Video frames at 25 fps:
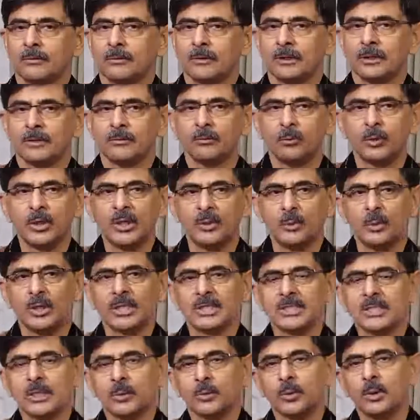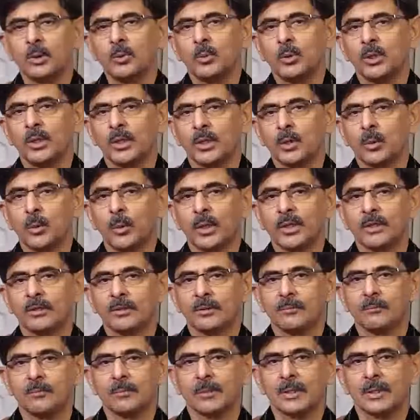The weavers that we work with
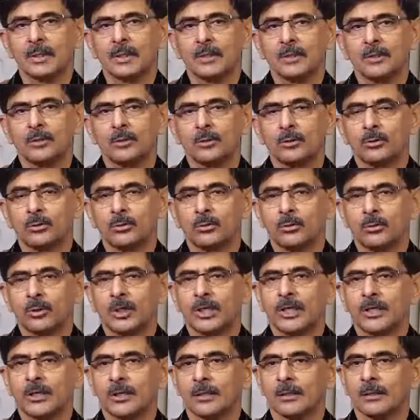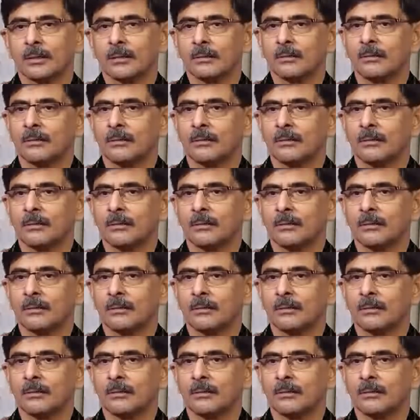today,